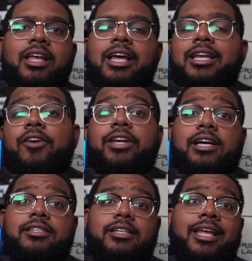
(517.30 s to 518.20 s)
Now
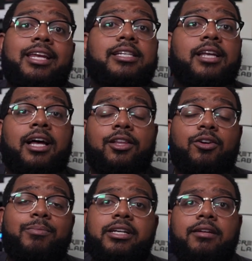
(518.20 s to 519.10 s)
yes, it is a little
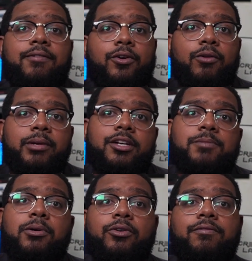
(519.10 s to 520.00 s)
bit difficult because
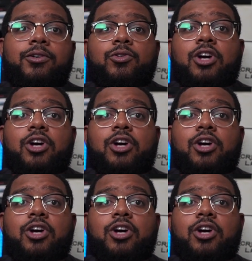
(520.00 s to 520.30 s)
peripherals